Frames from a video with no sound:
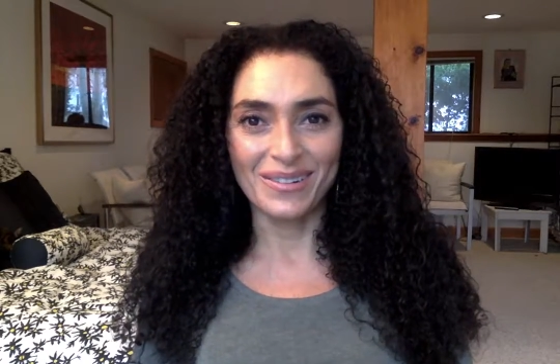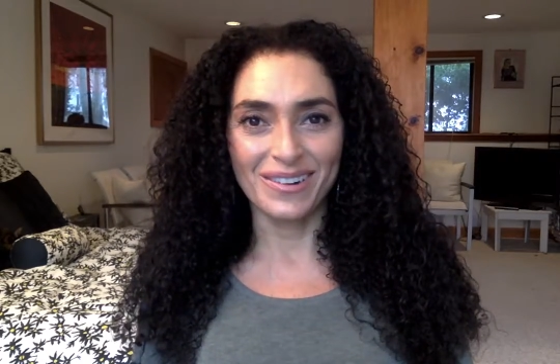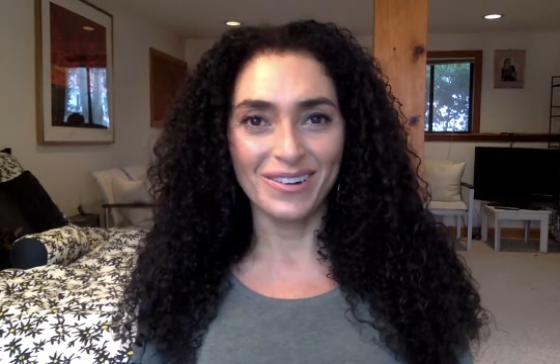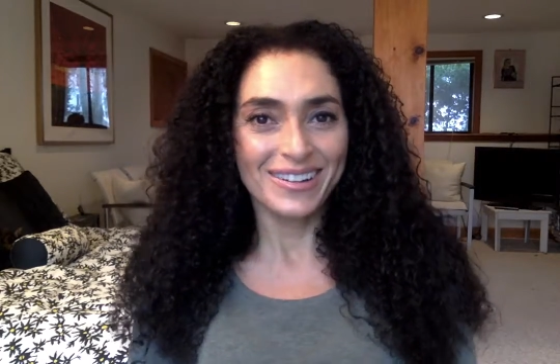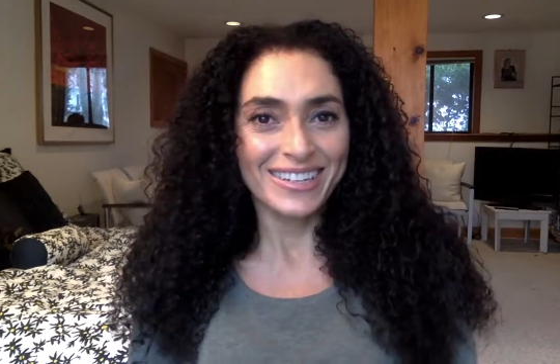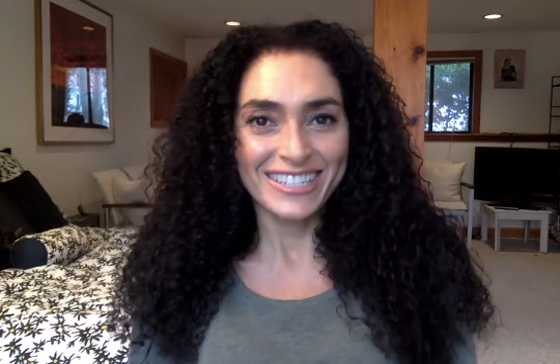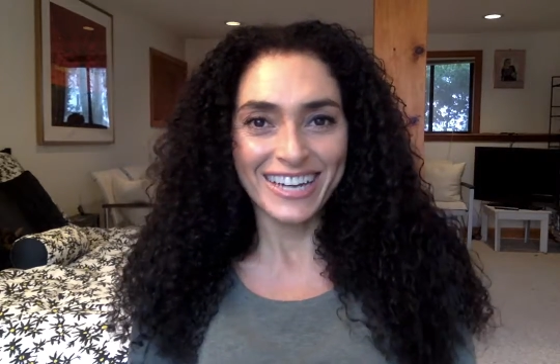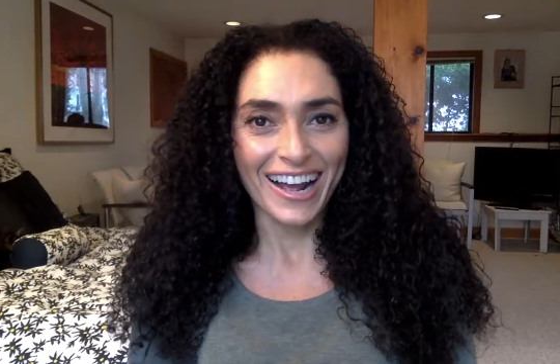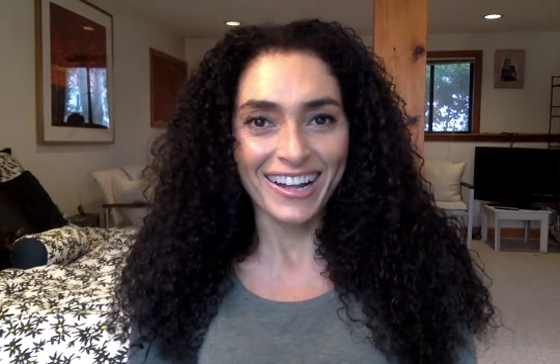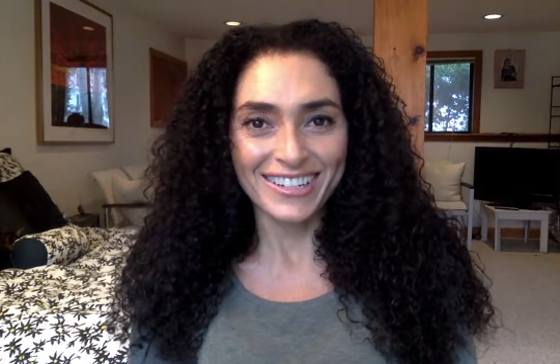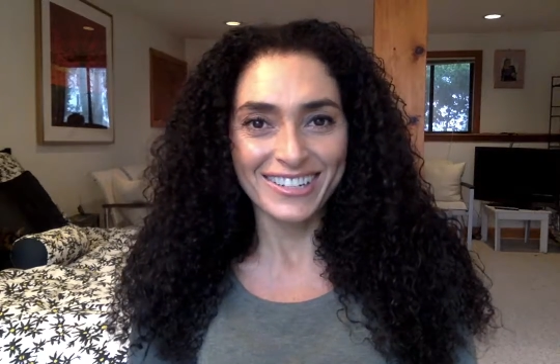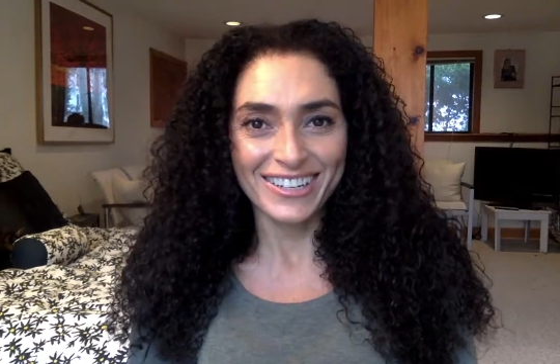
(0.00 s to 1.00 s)
early
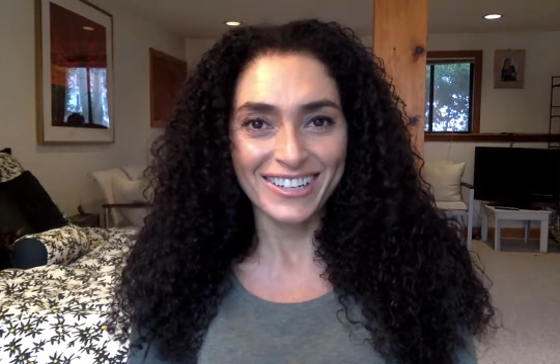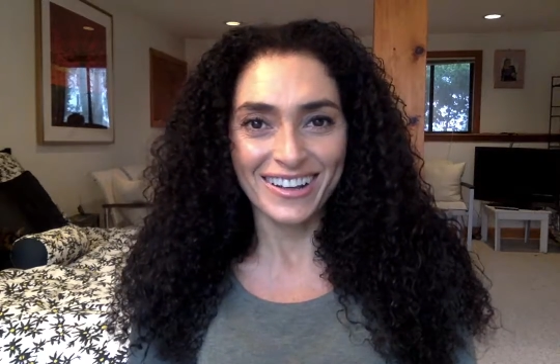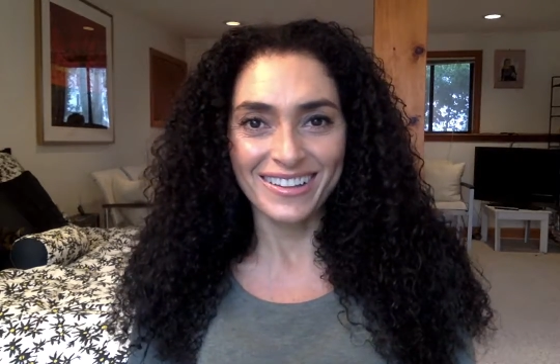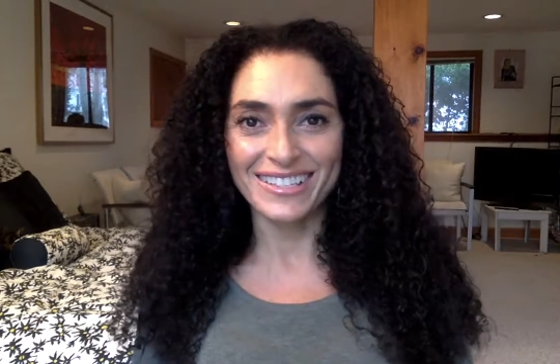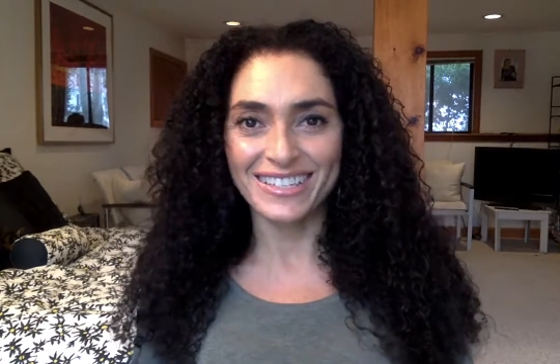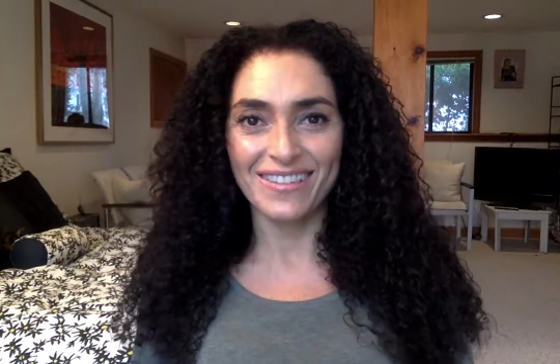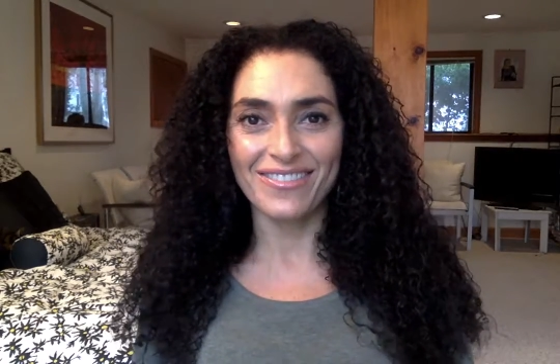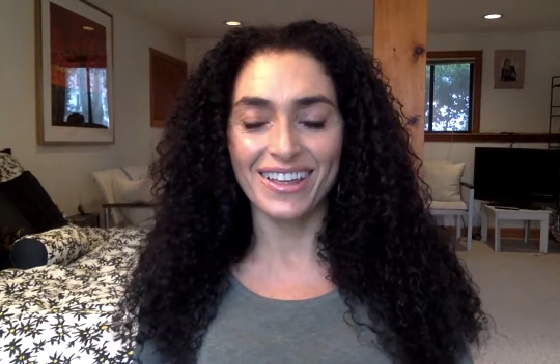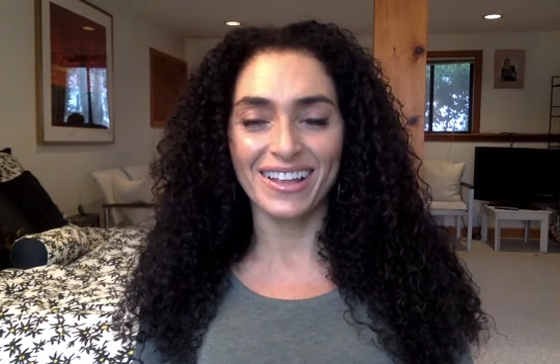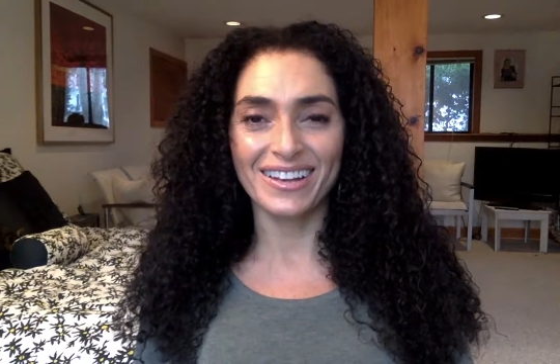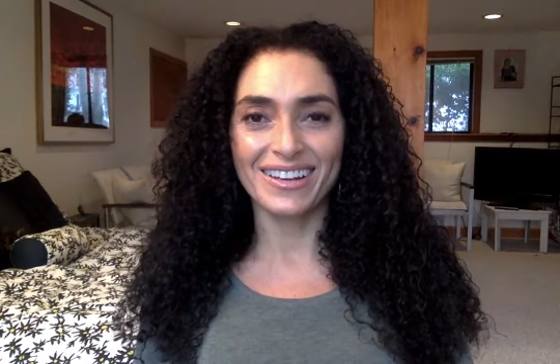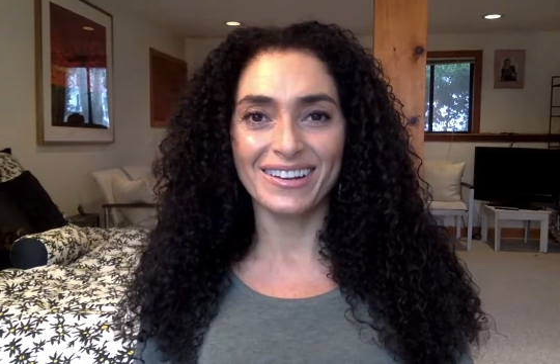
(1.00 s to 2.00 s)
childhood and all the stuff
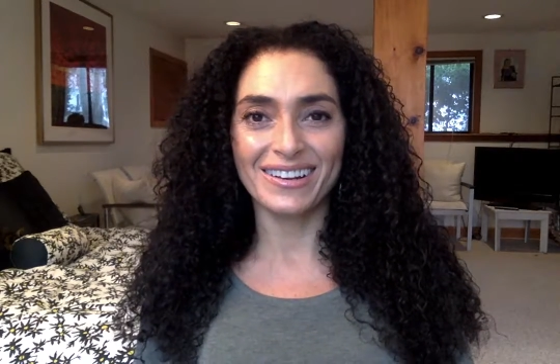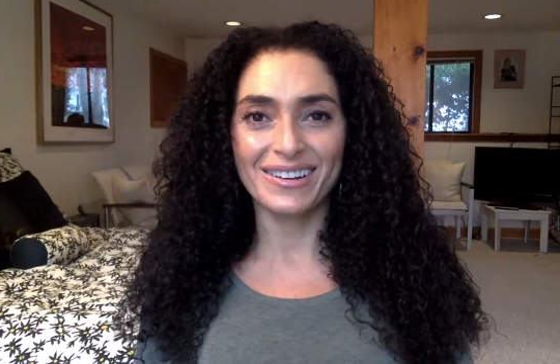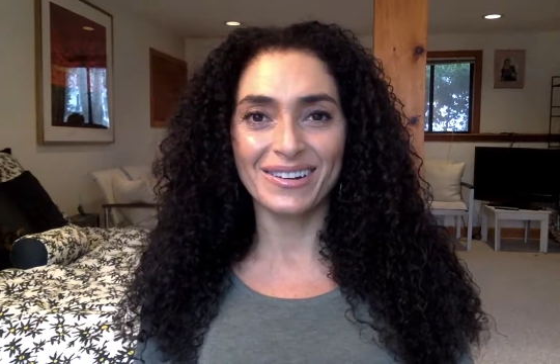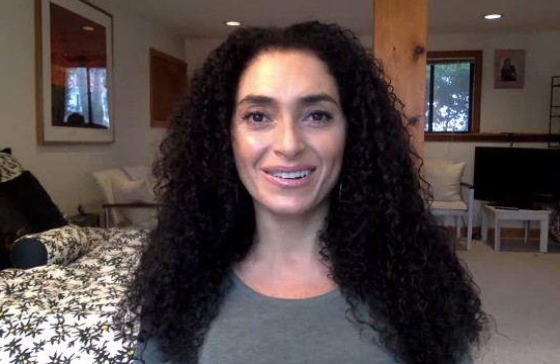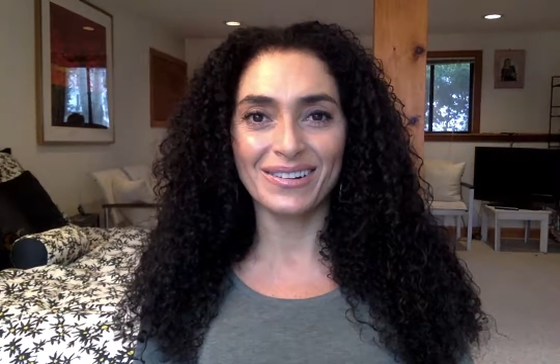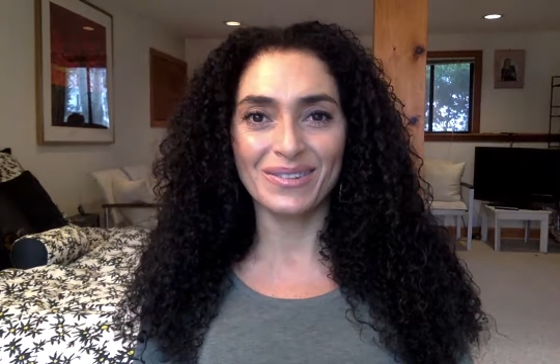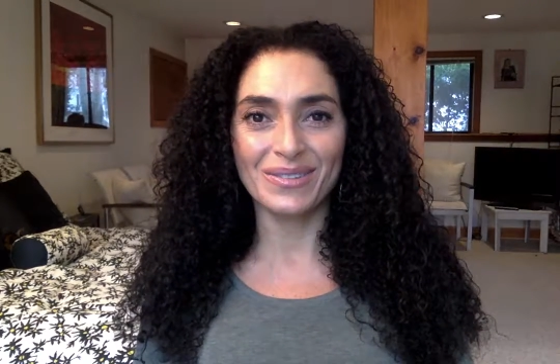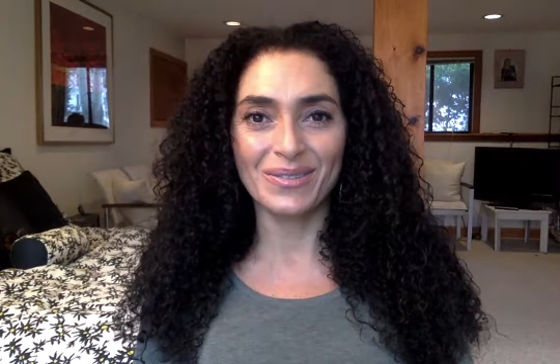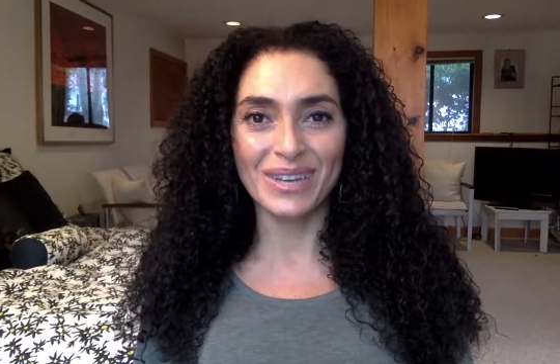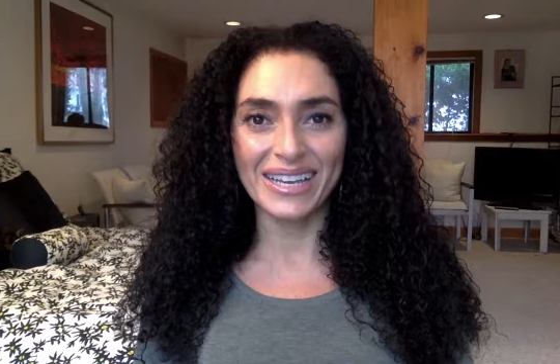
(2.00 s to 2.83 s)
that we